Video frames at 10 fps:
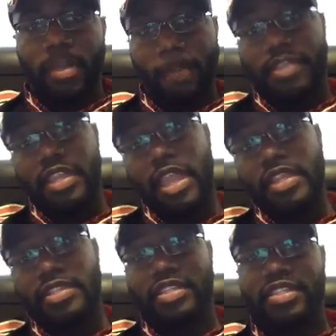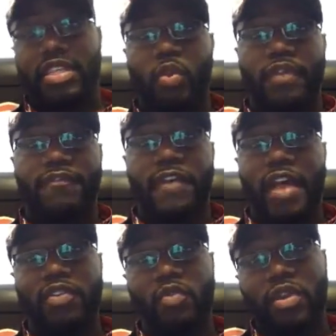But the ACC went
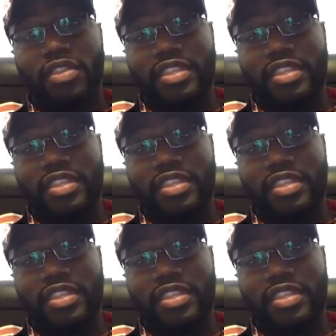5-1